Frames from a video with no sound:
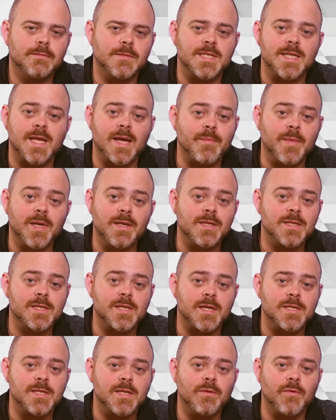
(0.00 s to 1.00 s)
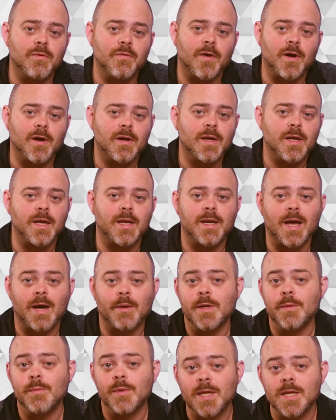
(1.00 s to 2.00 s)
Does that mean discussing Guevara and
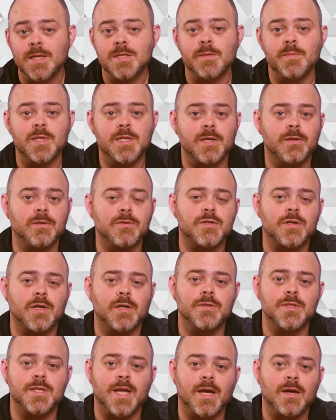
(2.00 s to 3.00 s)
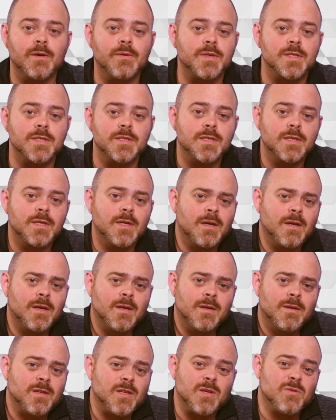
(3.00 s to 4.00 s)
how he relates to material struggles now is
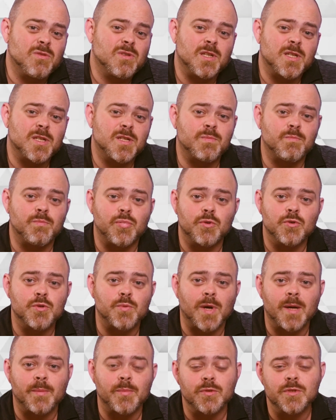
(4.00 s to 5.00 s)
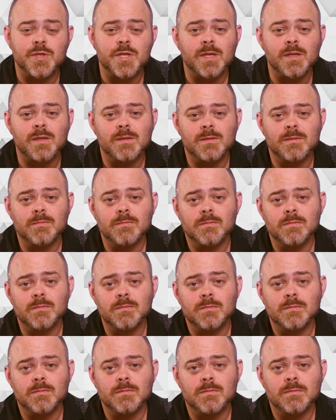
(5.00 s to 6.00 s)
useless bourgeois bullshit?
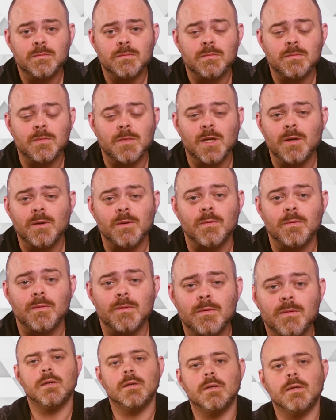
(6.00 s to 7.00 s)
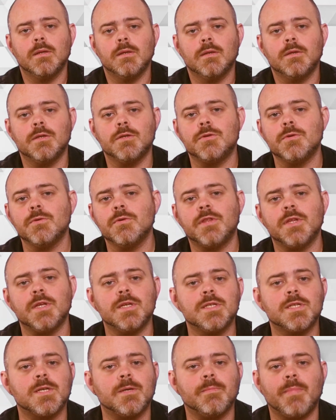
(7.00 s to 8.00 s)
No. The truth
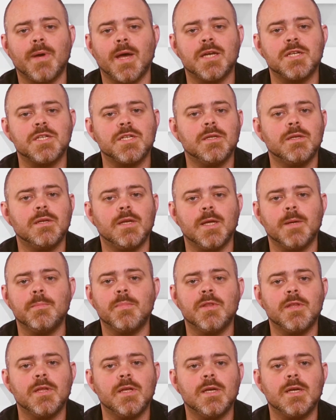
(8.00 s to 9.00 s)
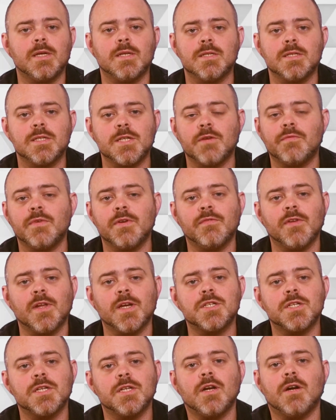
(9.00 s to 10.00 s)
is, compassion, empathy, and
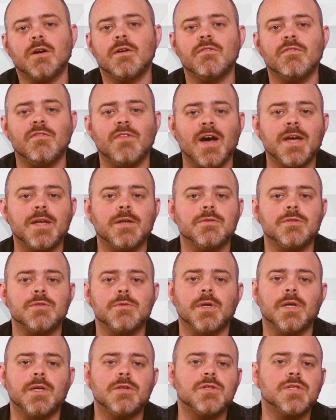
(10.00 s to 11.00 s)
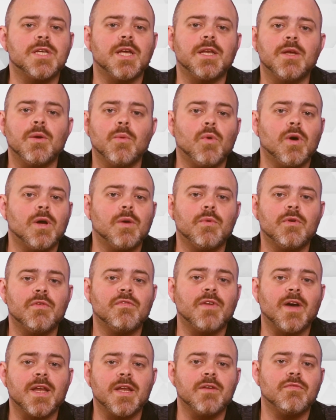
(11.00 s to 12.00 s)
self-reflection are vital to understanding what we're
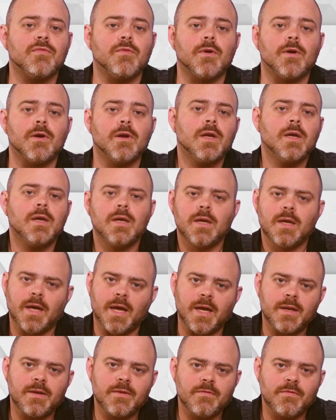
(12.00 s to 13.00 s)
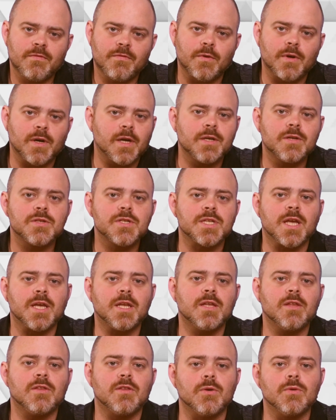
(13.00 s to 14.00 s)
fighting for, and for
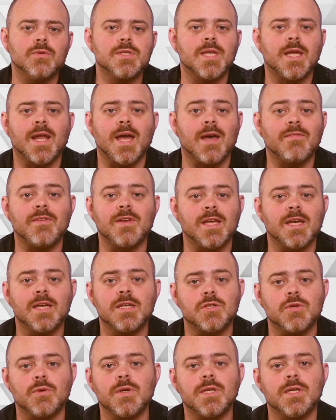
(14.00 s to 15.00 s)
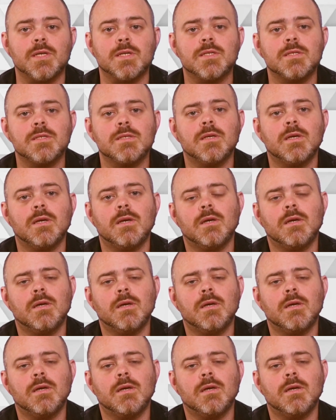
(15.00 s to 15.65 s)
understanding those that haven't yet joined us.